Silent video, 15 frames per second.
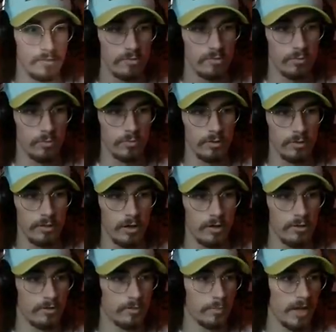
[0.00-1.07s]
is a really
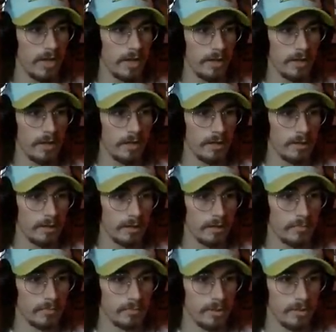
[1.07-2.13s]
hungry man.
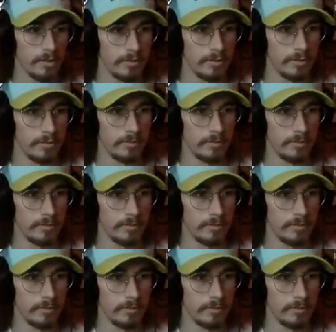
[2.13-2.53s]
I'm telling you.